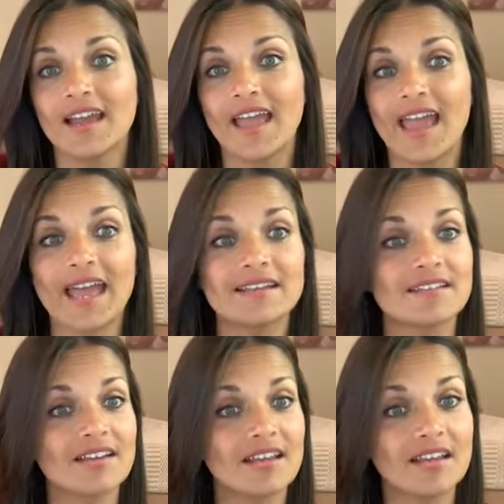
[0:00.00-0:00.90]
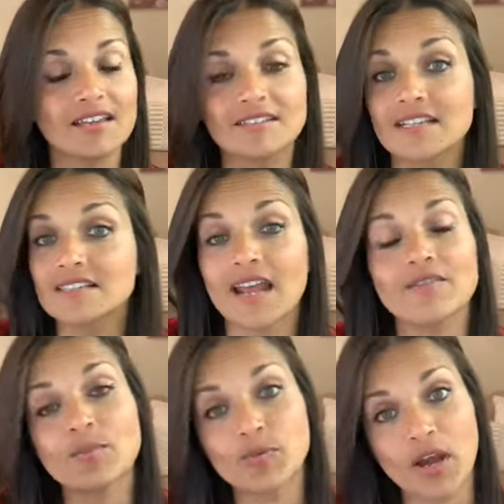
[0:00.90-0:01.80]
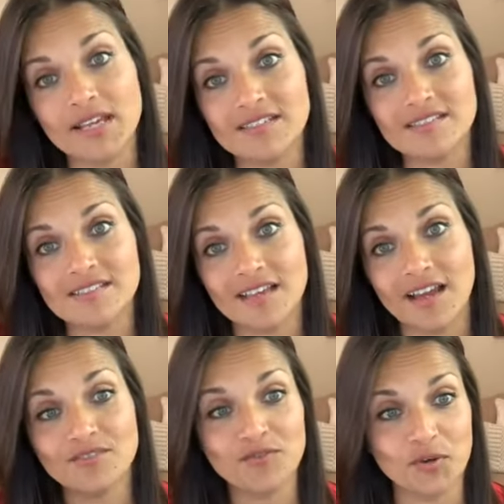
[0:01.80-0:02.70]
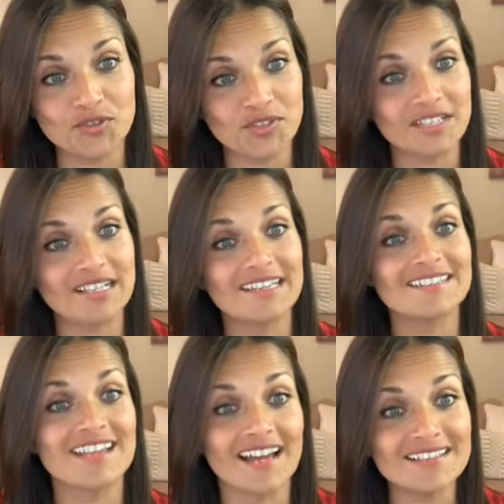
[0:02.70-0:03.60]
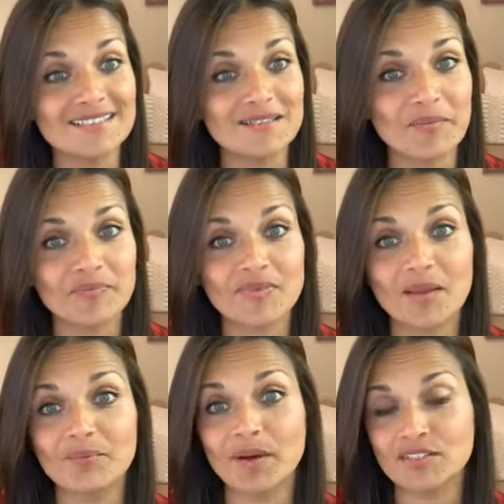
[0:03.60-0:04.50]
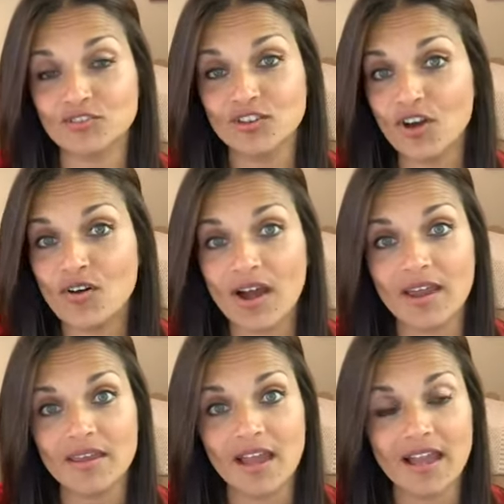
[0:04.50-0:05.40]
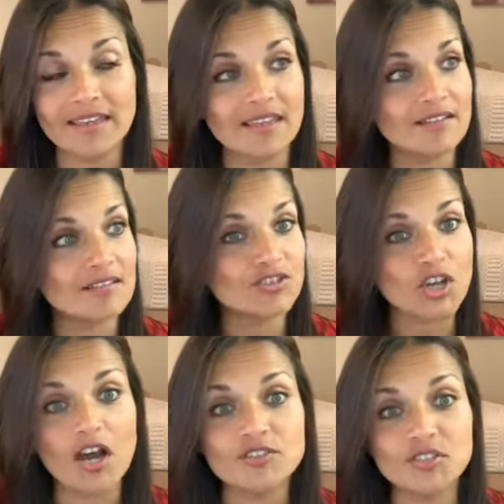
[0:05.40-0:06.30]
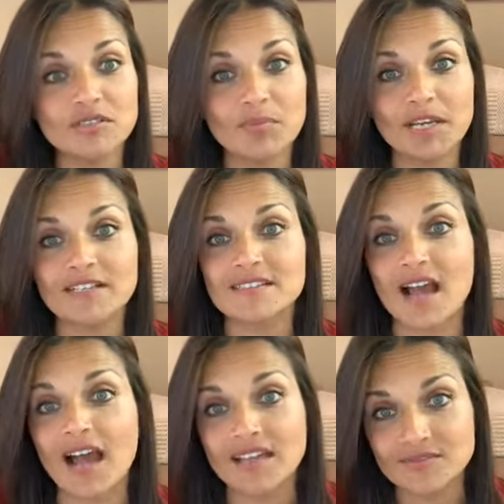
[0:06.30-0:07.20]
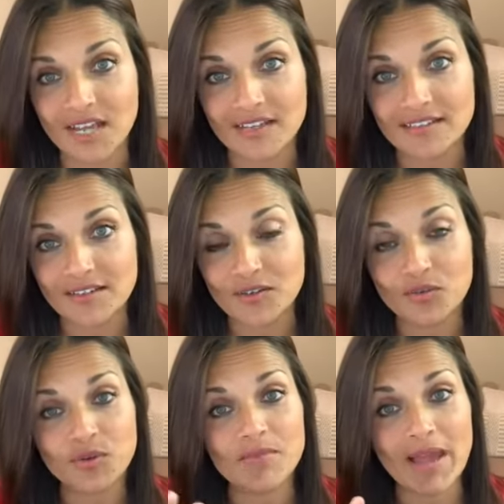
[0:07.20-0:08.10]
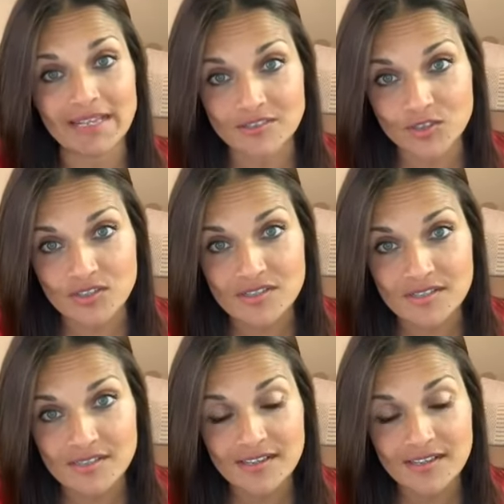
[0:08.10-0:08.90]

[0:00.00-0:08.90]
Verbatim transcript: And does it have a price? Unfortunately, it does. But you know, I, I can charge it because I have done three masters